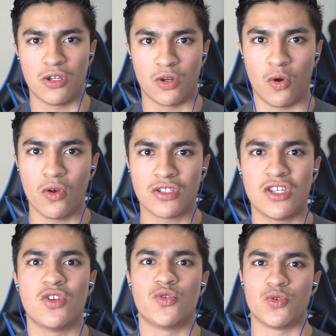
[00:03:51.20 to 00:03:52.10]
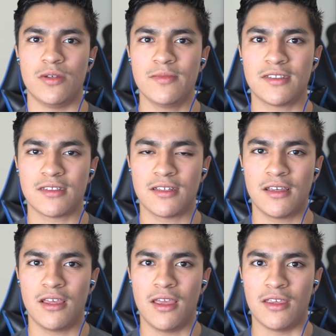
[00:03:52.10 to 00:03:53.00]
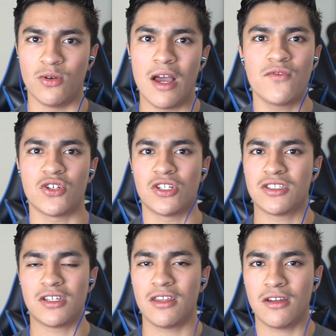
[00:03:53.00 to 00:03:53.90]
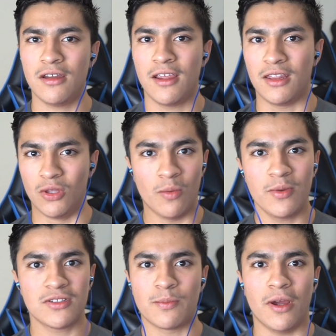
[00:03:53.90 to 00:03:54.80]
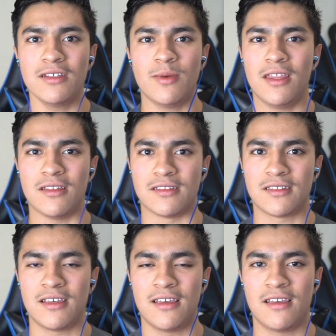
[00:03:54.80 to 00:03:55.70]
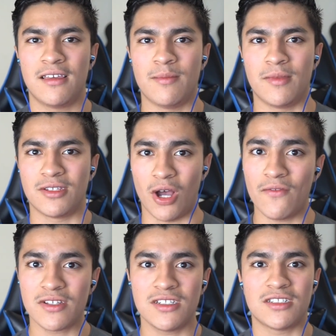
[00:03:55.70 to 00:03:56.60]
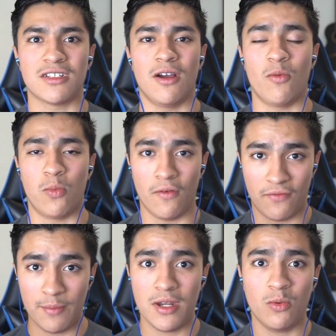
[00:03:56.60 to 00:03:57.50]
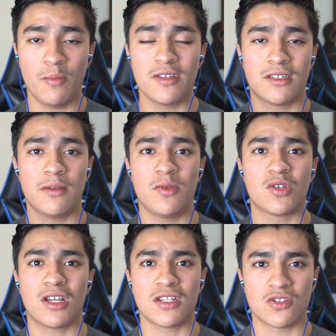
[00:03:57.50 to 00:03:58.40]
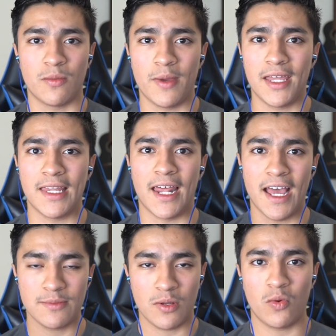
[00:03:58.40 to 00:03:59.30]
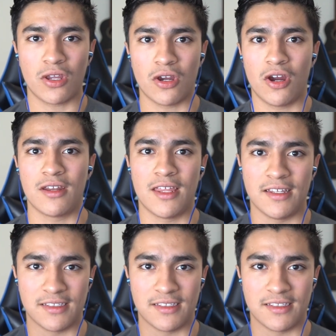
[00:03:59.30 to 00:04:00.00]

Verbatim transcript: your goals and your dreams, you don't have your shit together. Don't be surprised by this, because obviously she, a, a, feminine woman is gonna be attracted to a man that has been working hard, that